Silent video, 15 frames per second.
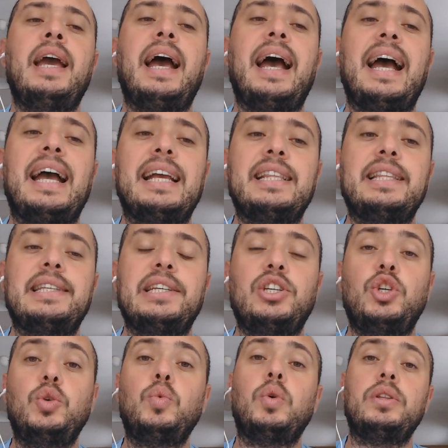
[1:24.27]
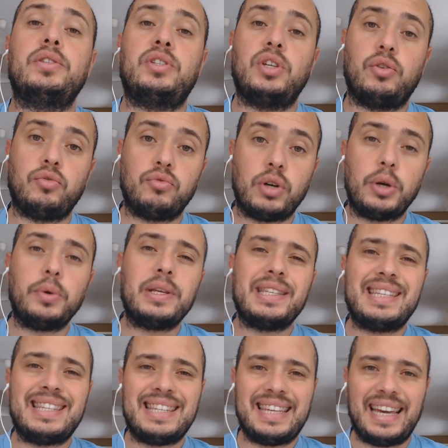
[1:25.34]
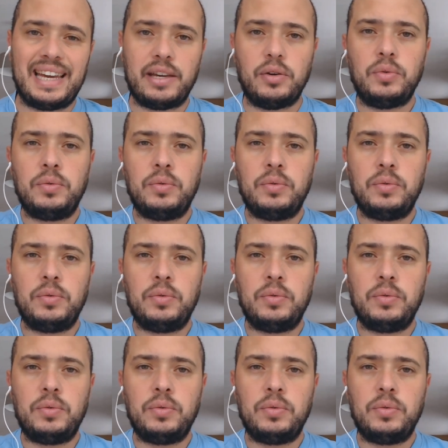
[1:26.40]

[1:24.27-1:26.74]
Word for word: and you want to grow and scale